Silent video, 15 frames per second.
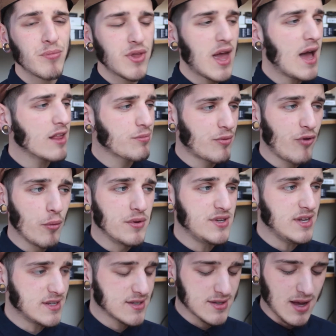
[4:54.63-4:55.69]
Yeah, it's performing
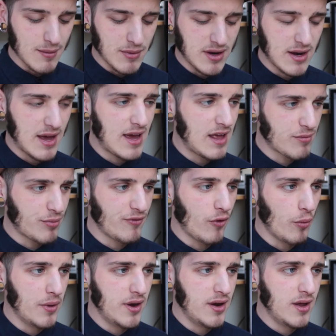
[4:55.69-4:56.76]
decent. I mean, it is
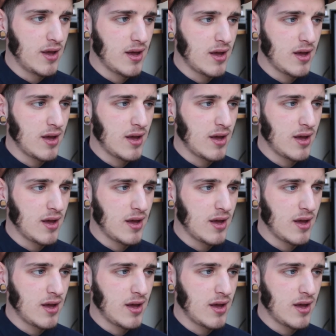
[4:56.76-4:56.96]
performing,